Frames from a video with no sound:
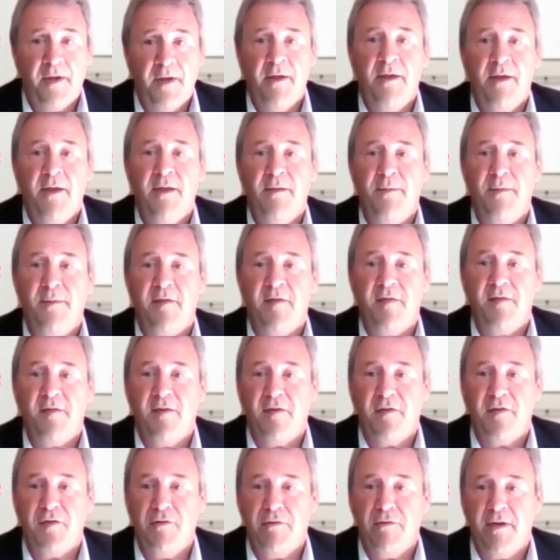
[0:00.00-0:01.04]
in this
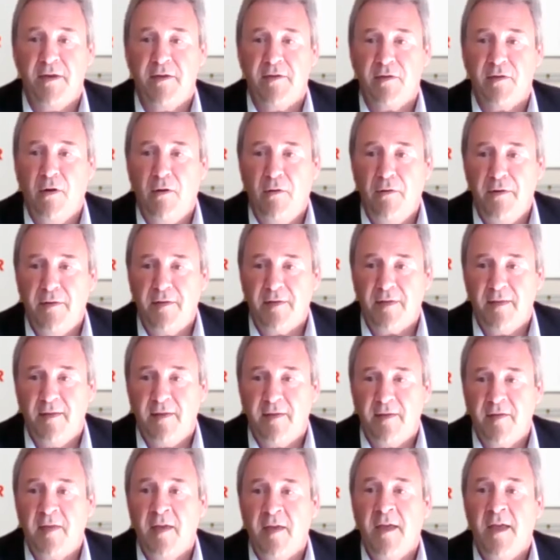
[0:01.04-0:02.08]
year's New Year's Honours
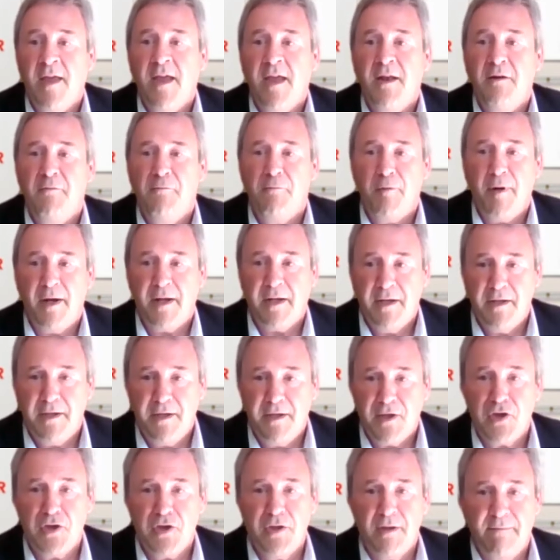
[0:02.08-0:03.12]
List in
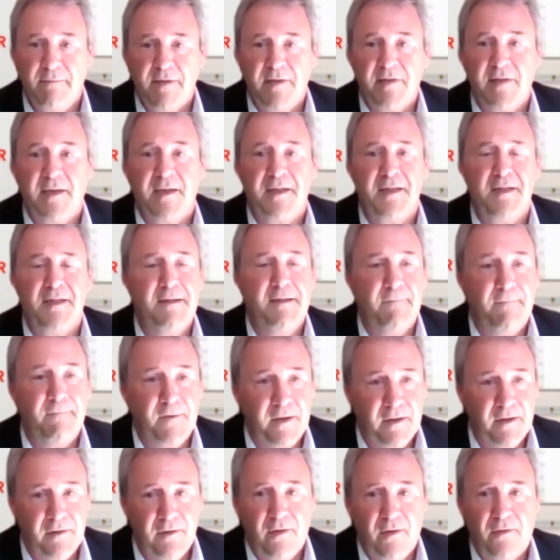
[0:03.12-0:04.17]
recognition of a
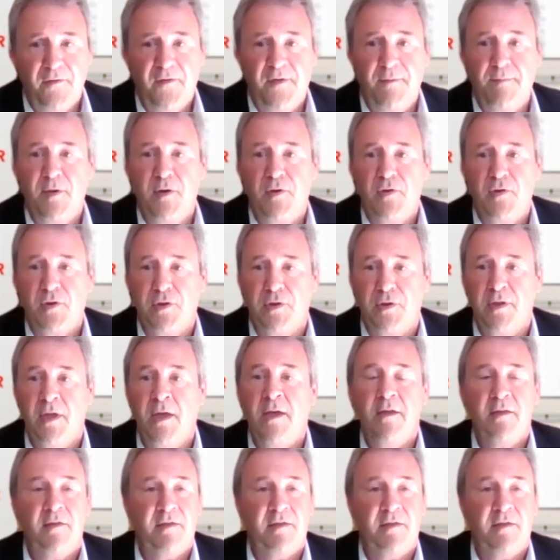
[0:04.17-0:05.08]
significant contribution